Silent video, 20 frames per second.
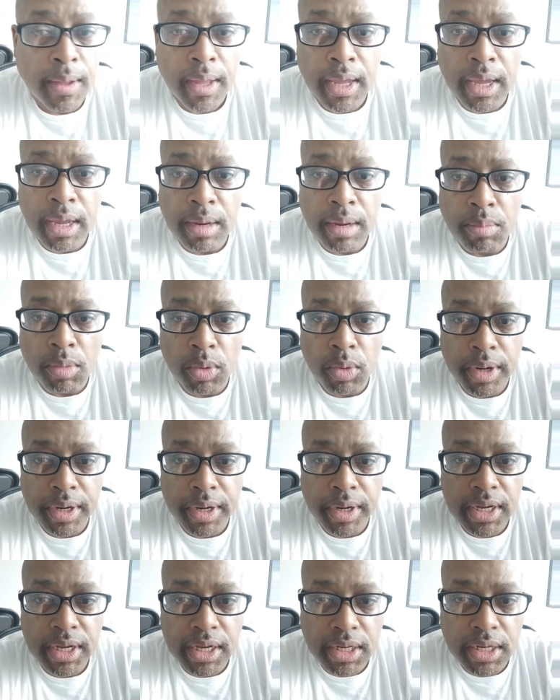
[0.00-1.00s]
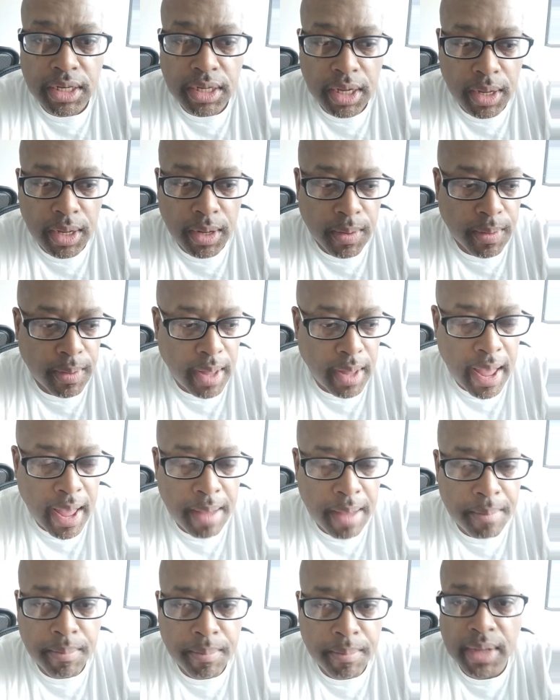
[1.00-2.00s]
in more detail. I
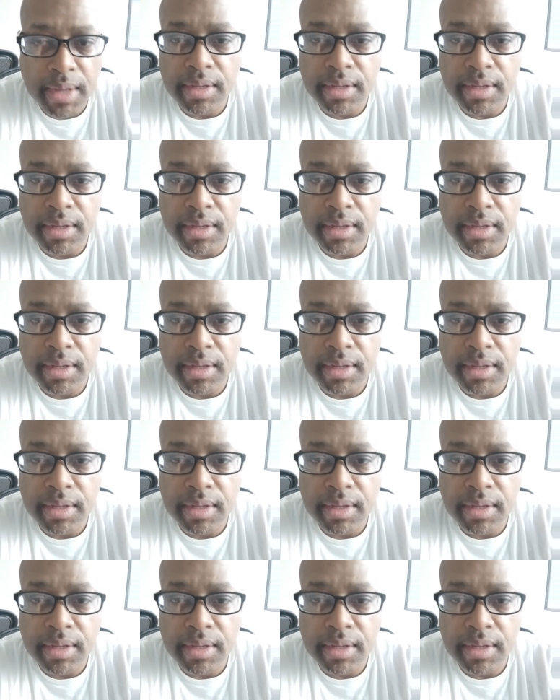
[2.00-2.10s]
mixed